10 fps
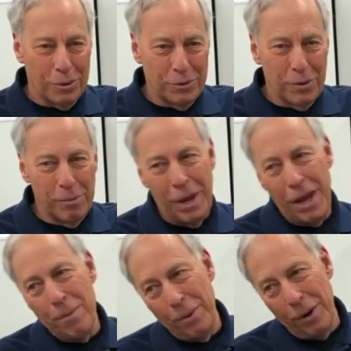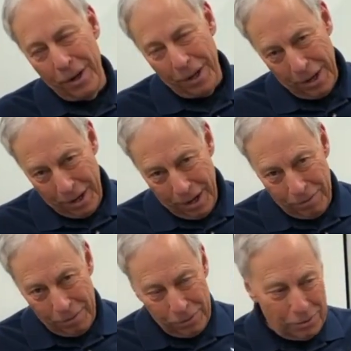so maybe we already got a name
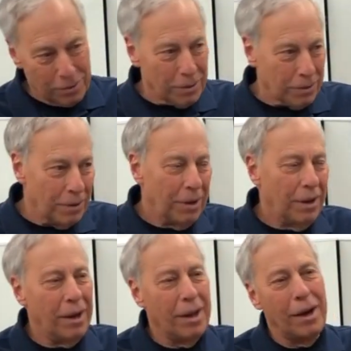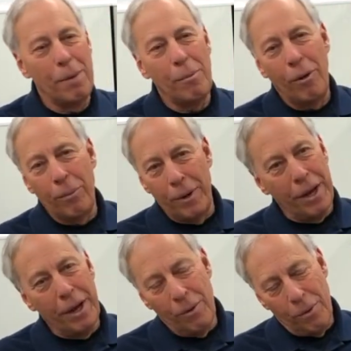for the studio, and I'm already
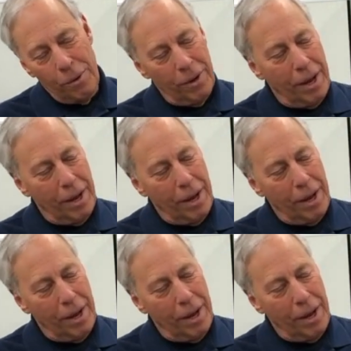out of order.